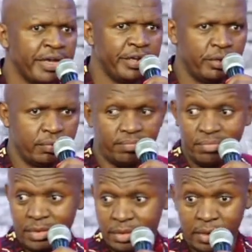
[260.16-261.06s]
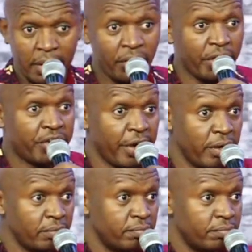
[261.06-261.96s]
him and they
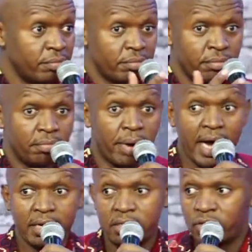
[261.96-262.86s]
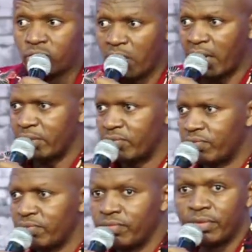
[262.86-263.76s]
came back to life.
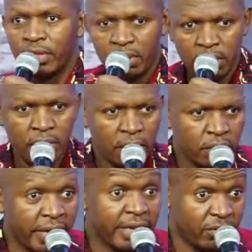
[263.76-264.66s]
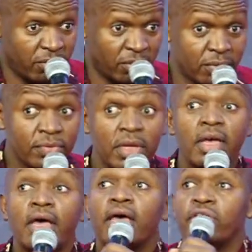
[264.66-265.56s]
Yes,
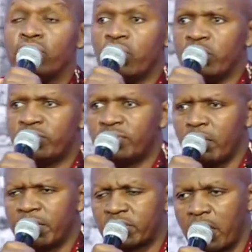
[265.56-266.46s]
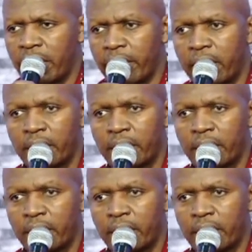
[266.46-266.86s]
he is the Messiah.